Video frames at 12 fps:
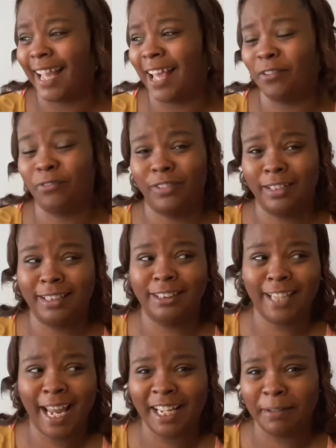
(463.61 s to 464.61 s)
got a feeling
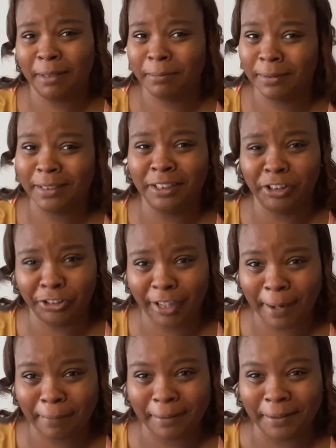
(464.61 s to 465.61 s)
Jackie be putting a
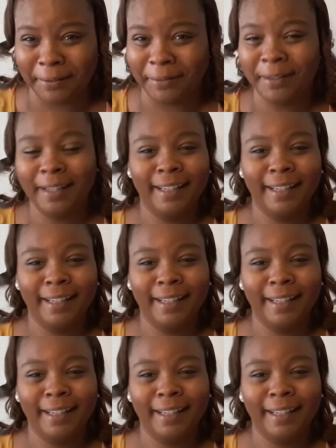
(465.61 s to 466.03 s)
strap on.